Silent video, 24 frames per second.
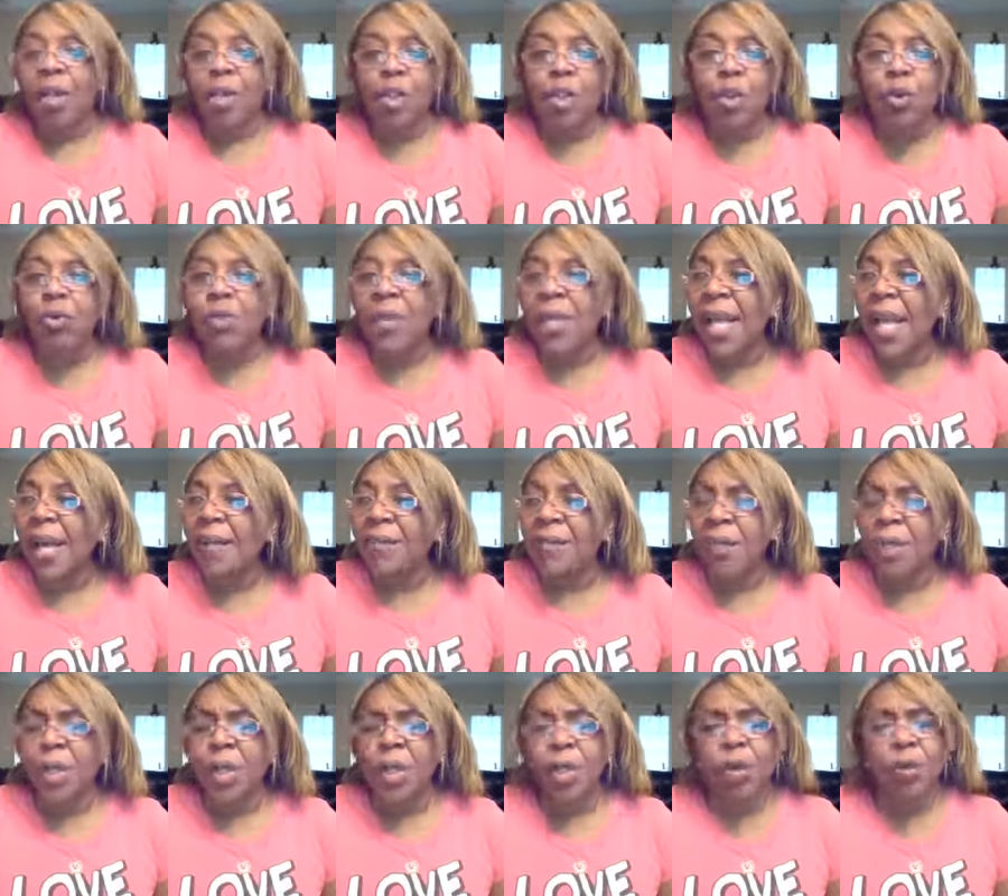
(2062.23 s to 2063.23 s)
a new
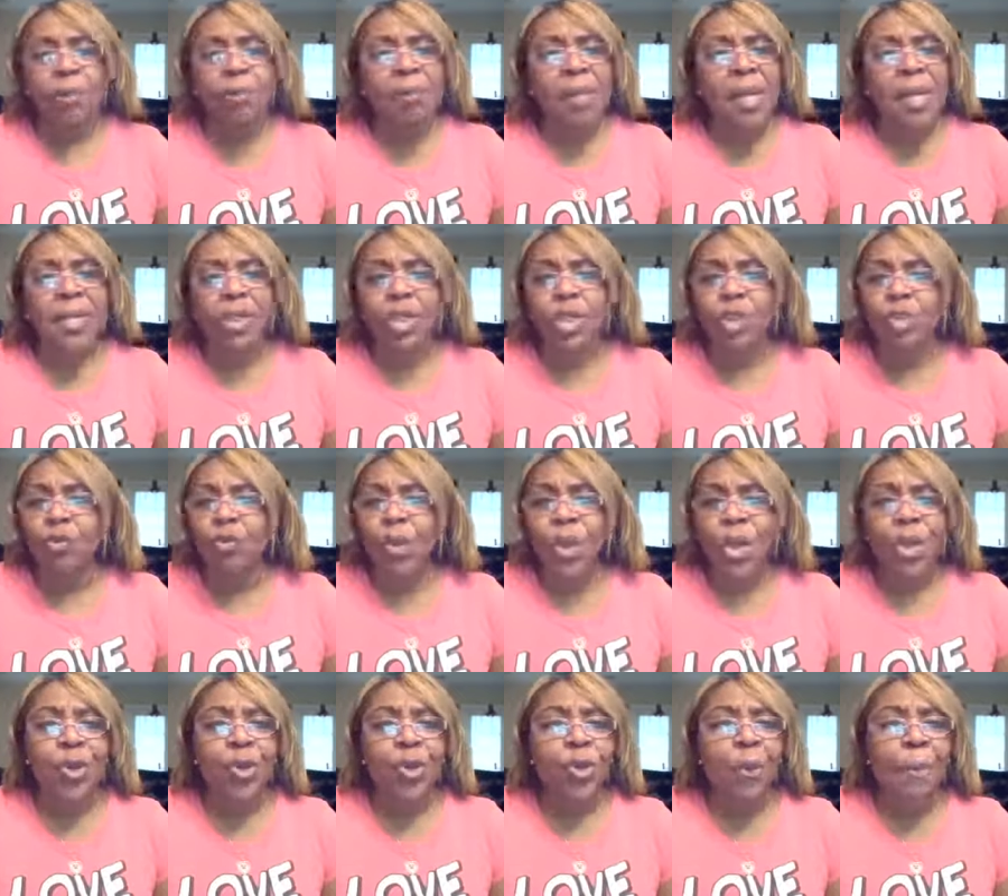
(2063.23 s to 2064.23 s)
level in your
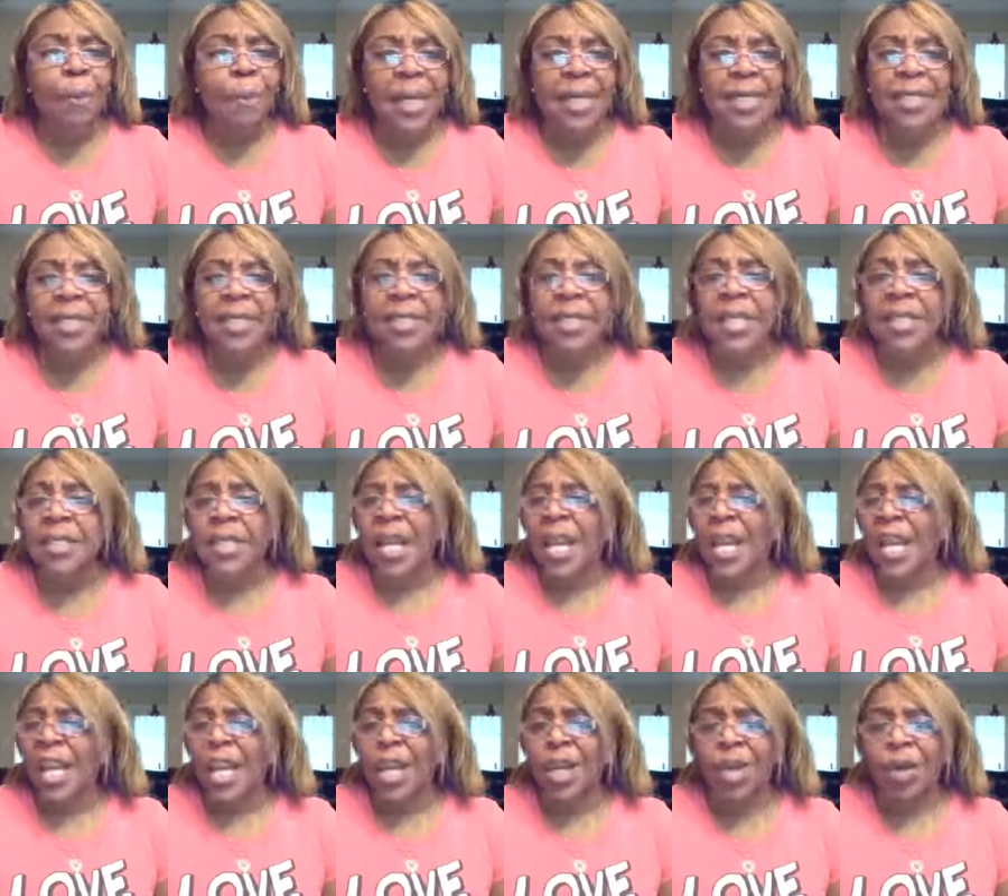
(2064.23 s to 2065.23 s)
ministry, in your business,
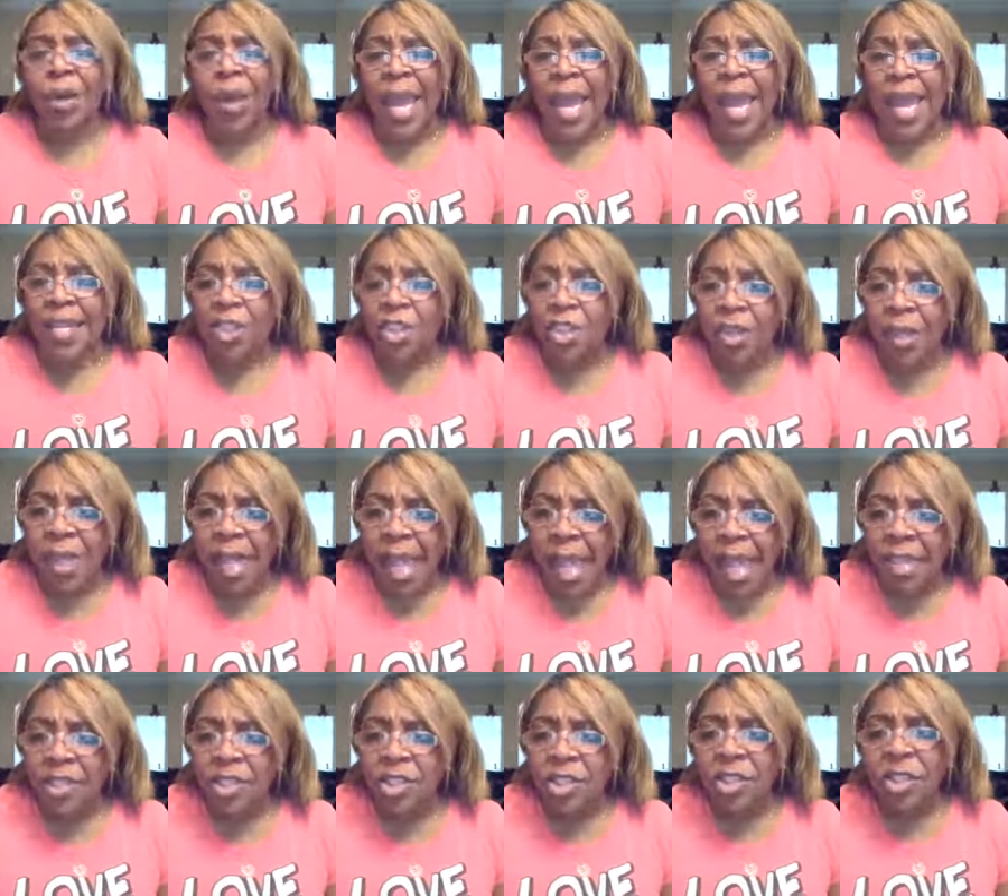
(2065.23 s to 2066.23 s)
in your
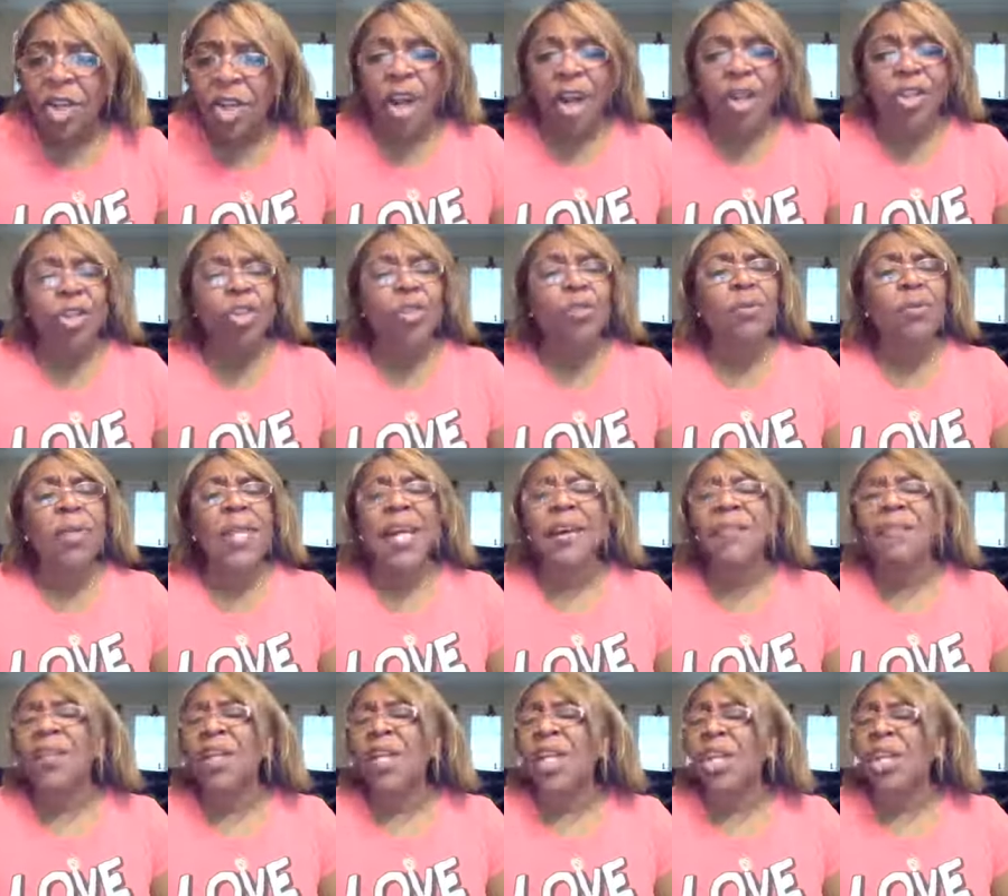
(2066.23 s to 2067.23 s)
education, a new
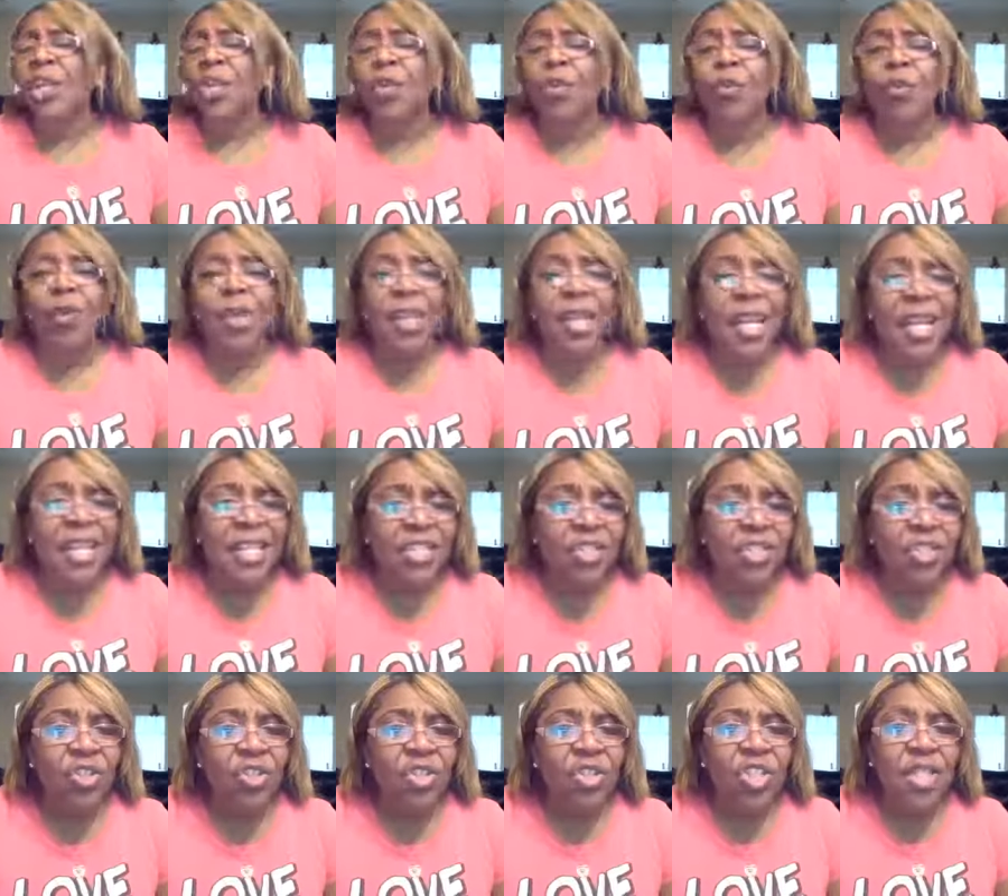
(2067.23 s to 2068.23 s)
level in your
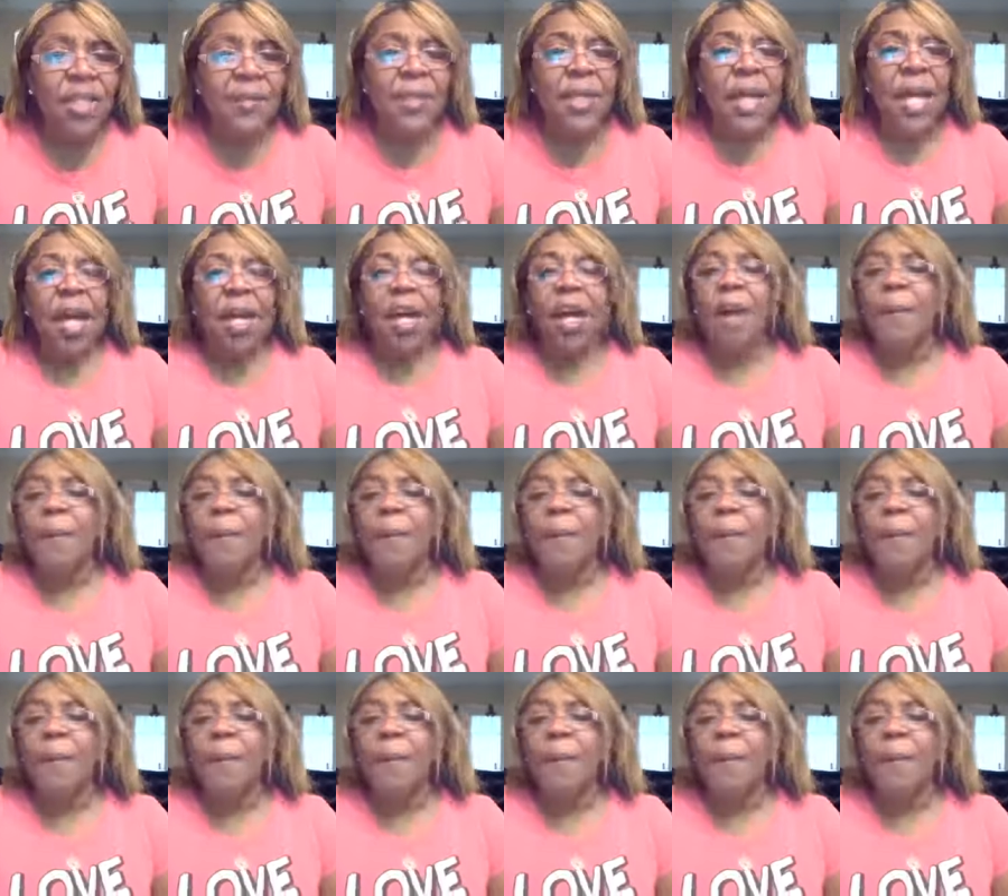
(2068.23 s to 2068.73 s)
relationships.